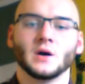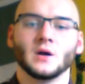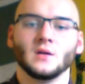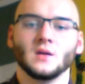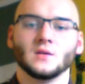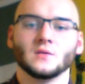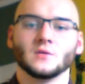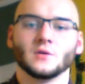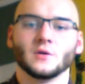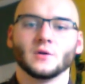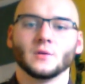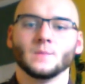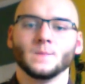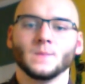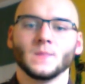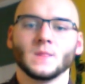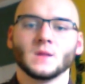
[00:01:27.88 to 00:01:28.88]
either
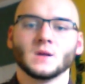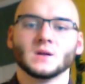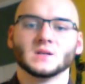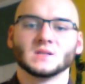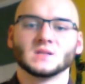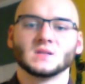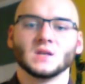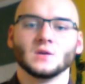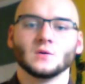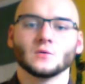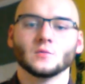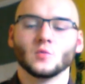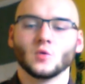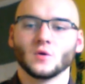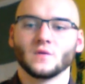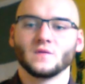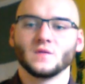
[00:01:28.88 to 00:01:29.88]
a single
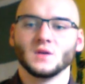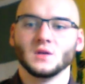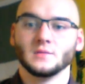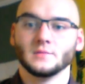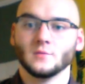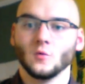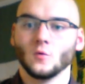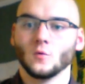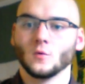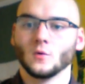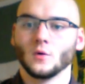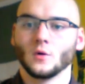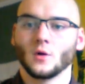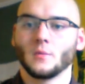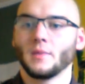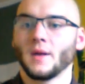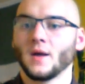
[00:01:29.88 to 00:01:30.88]
morpheme or
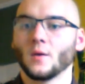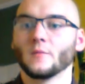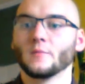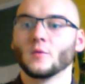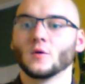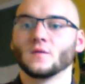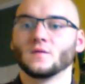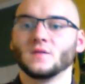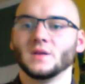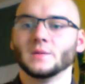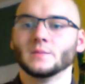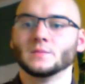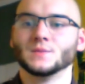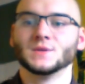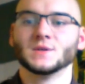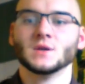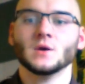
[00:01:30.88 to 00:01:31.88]
a pair of
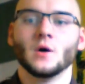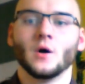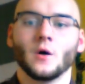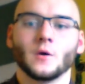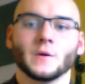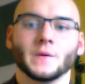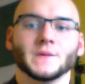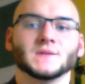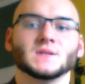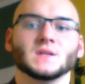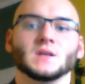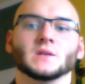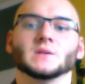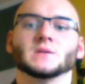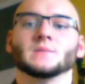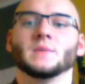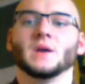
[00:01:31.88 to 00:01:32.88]
morphemes are all that's needed
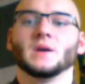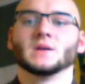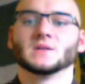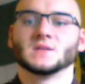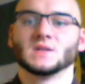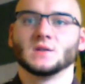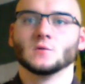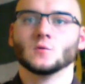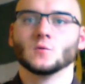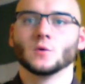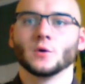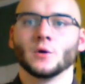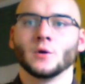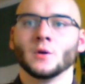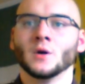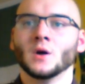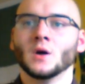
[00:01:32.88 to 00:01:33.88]
to make a single
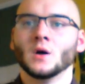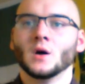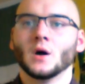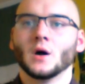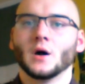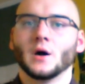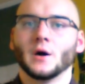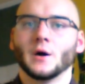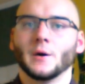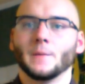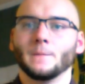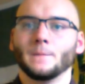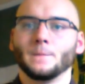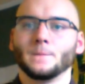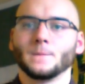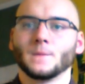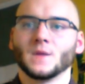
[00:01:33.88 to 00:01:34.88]
word.
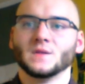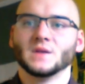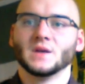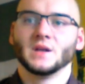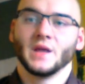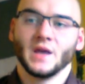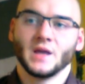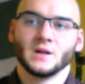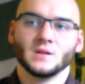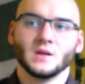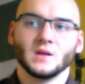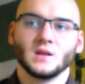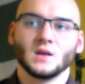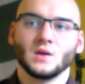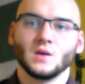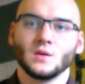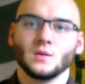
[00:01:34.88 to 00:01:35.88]
And then
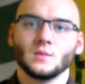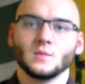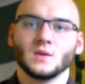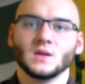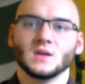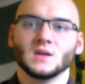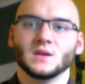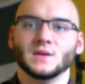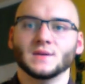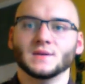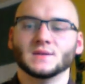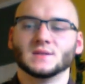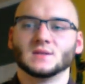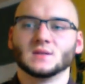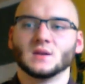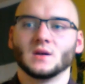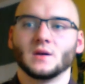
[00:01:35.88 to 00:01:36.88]
analytic is
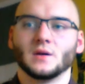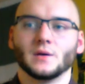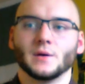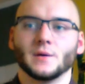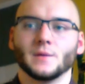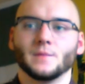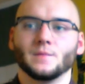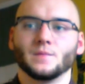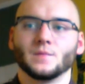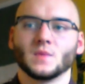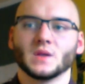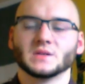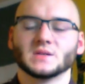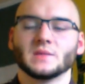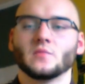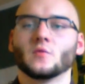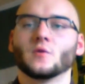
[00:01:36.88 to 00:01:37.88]
a
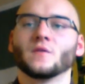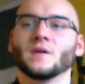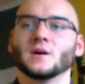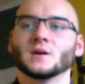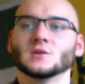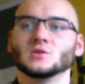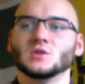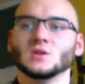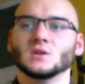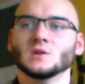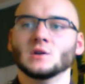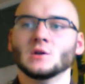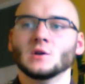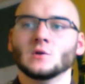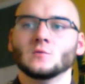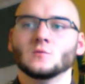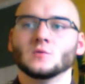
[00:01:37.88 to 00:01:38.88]
type of morphology
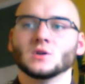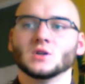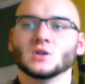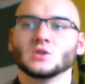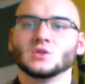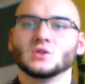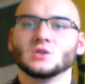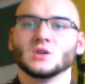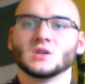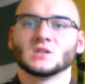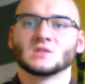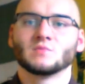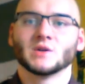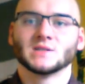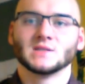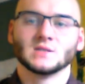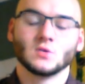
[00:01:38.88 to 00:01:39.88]
which
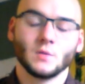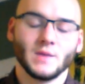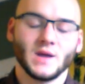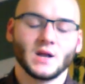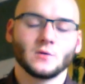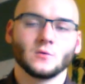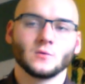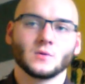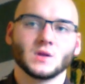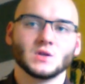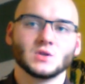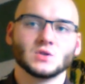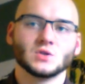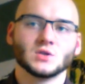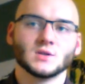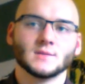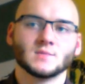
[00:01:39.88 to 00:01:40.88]
expresses grammatical
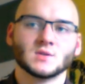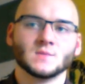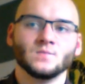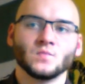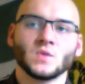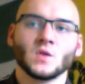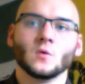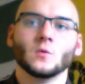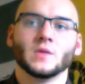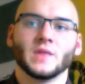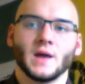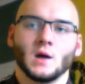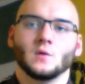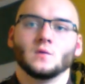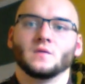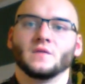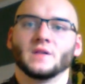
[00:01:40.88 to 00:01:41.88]
relationships
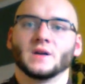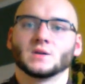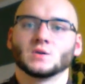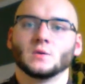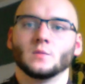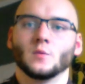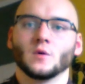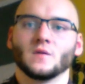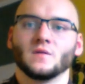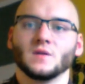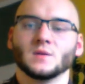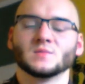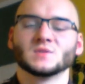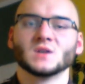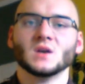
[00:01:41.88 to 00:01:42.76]
without inflectional morphemes.